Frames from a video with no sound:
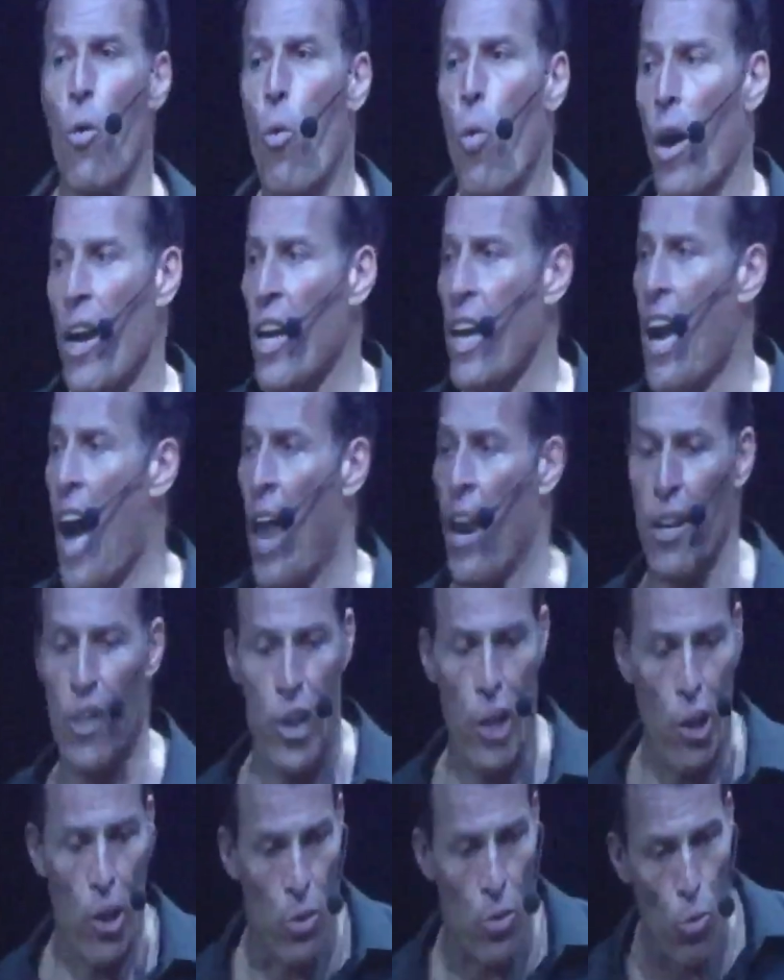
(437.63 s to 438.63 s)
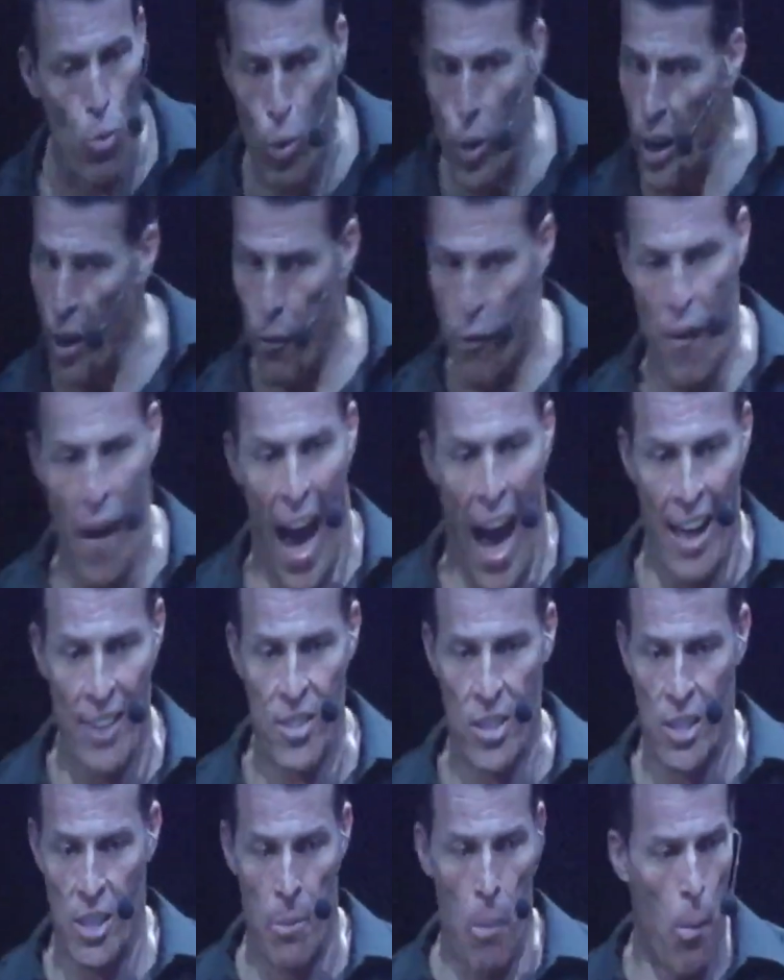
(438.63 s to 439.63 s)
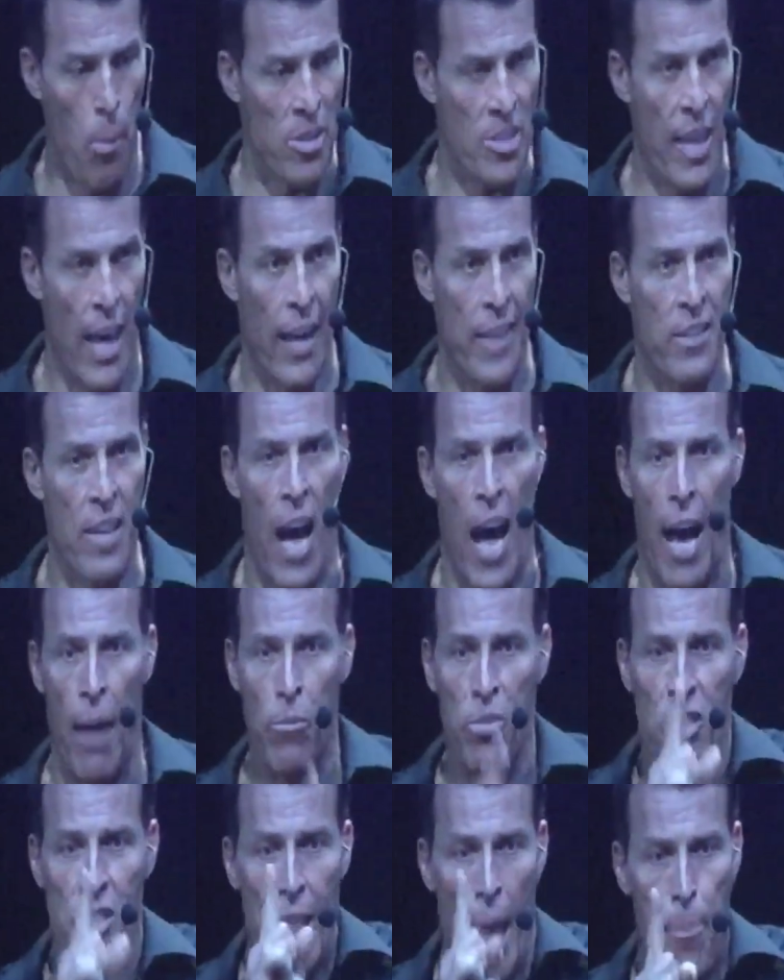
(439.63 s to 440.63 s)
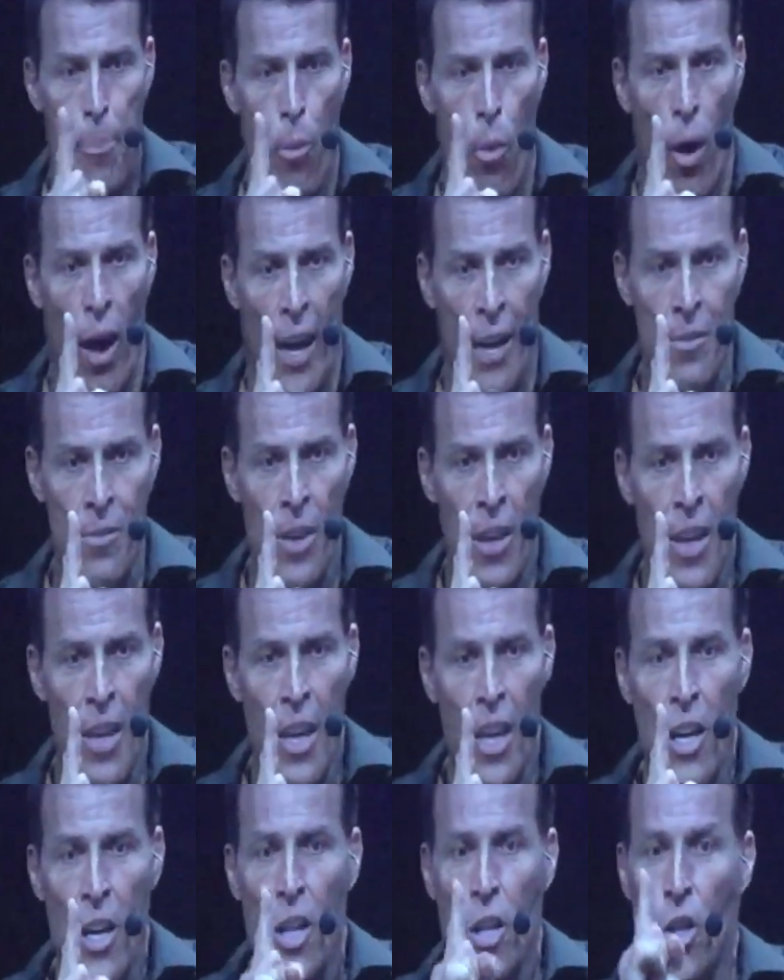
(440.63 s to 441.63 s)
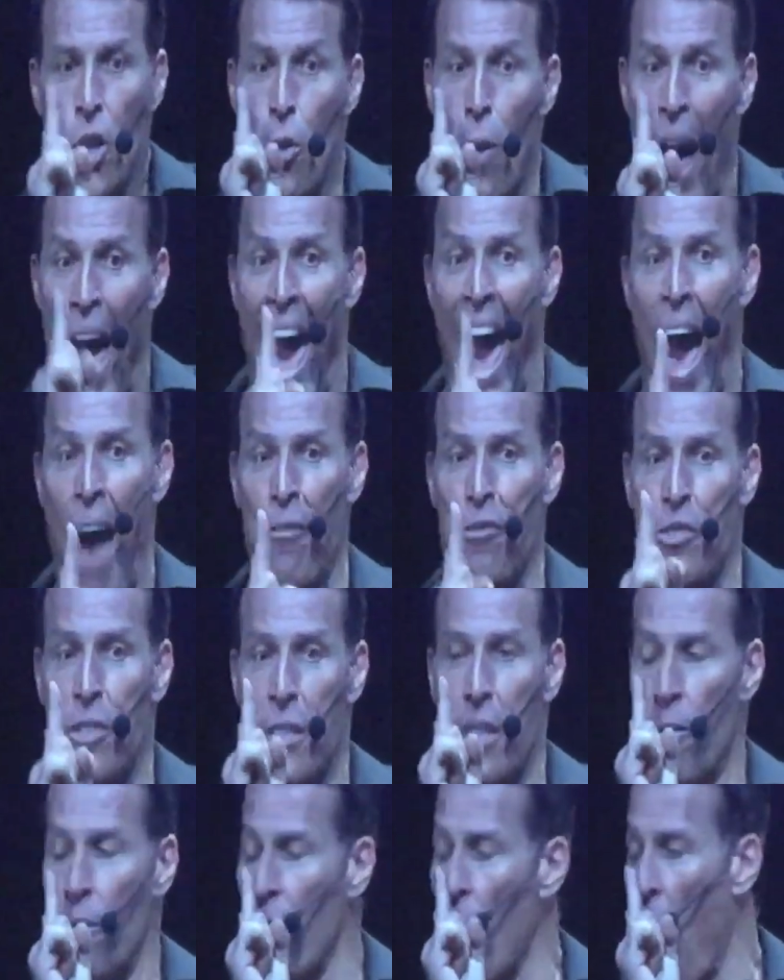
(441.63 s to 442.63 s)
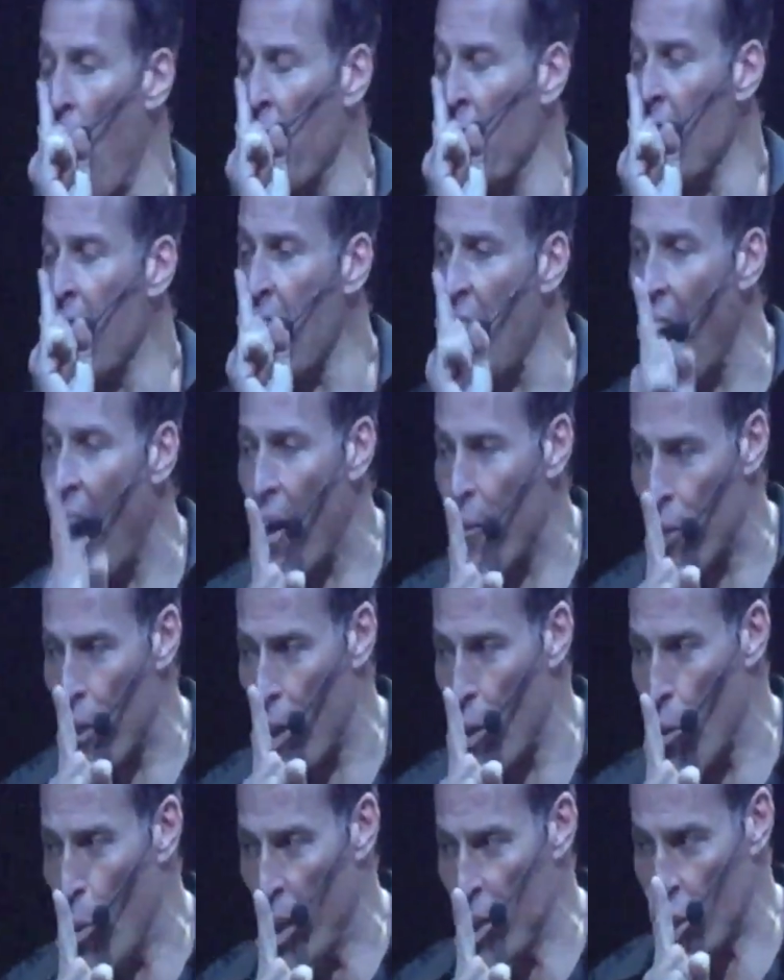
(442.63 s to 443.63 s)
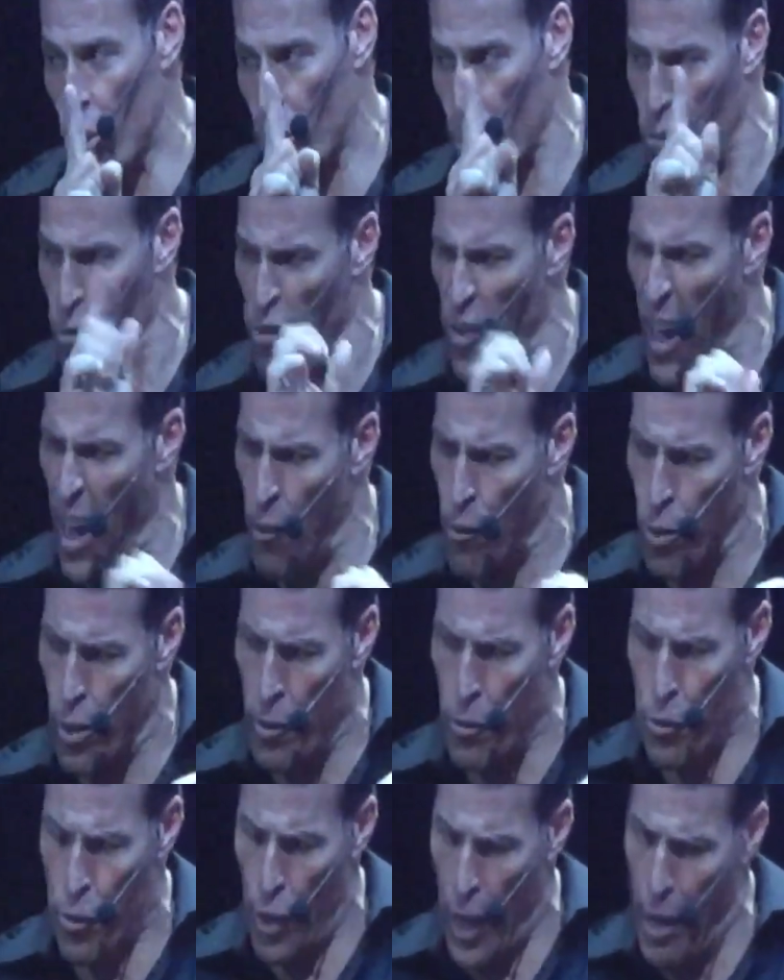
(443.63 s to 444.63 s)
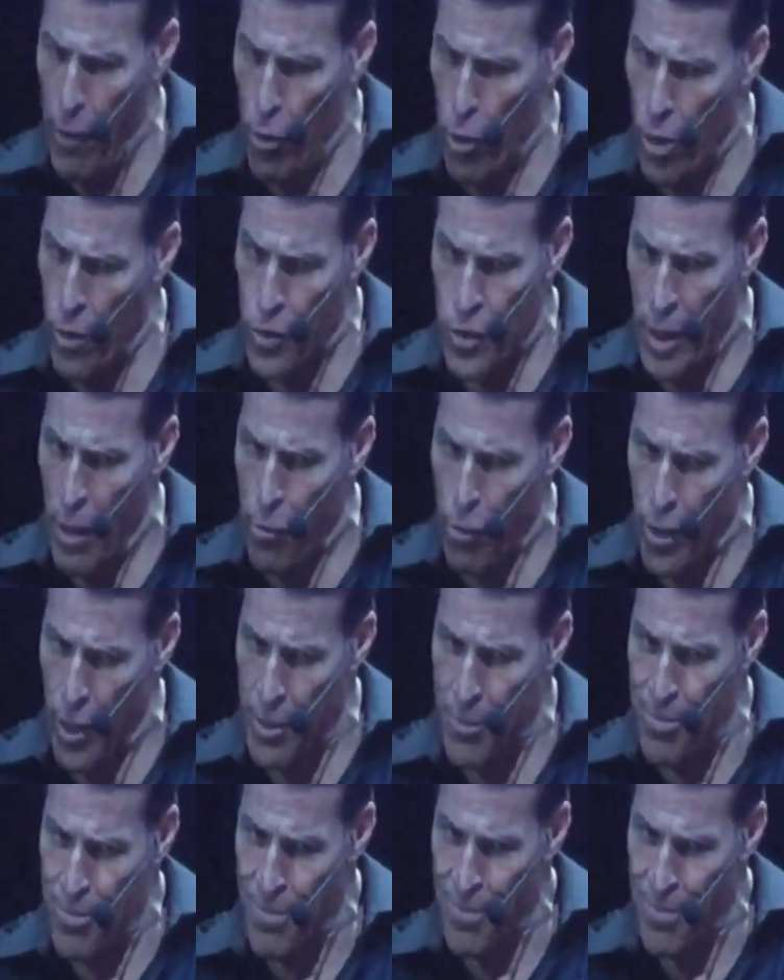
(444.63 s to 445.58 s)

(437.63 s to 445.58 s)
what do you gotta do? Real fast, because I'm almost out of time. Step one, you have to uncover what's your favorite flavor of suffering.